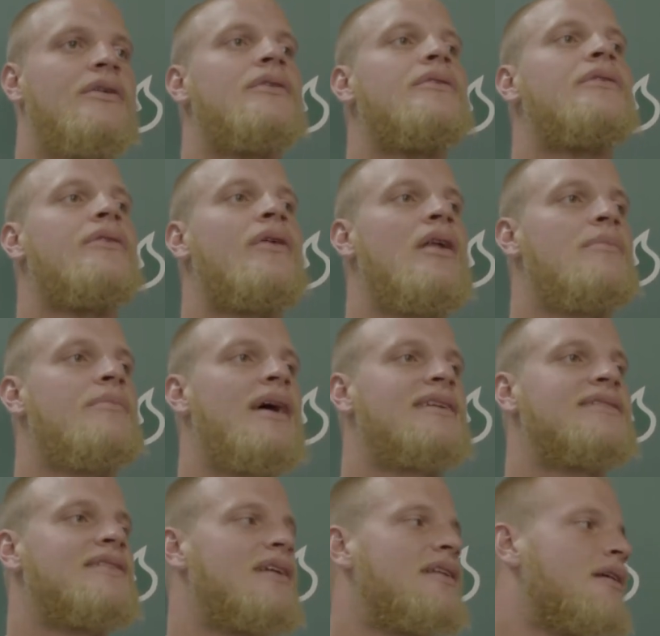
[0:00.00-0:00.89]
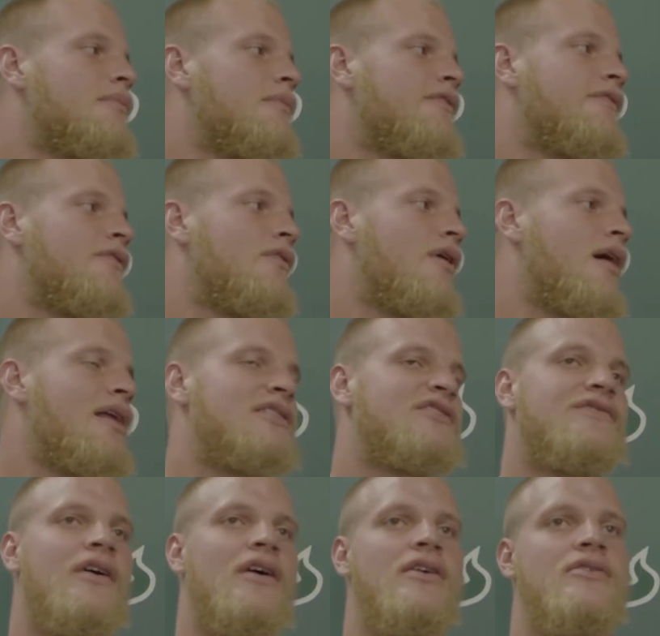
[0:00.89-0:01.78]
the running back said number four had
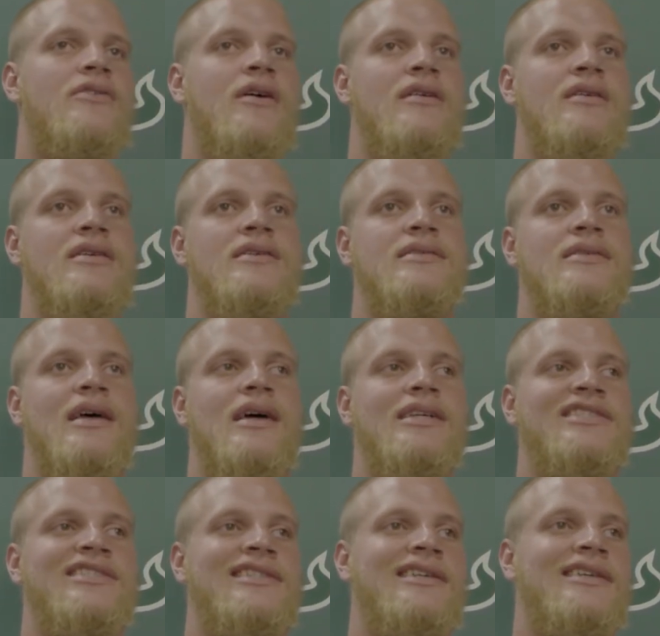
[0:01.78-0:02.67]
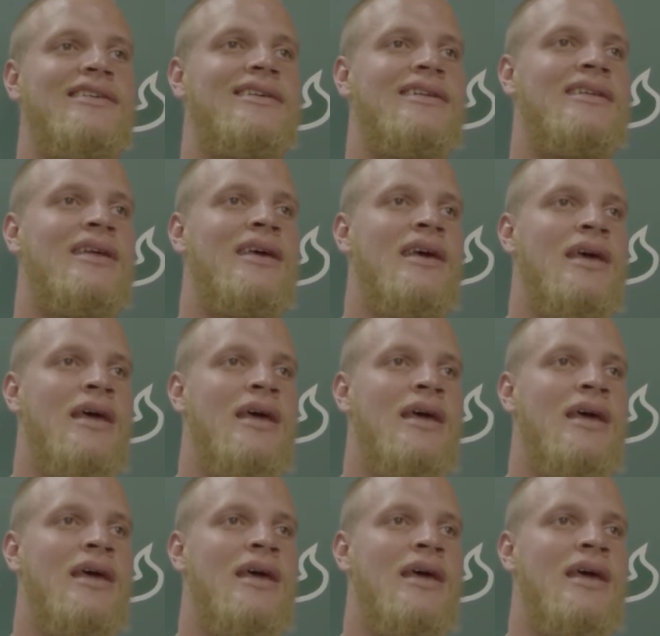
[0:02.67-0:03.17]
us falling to our knees last year.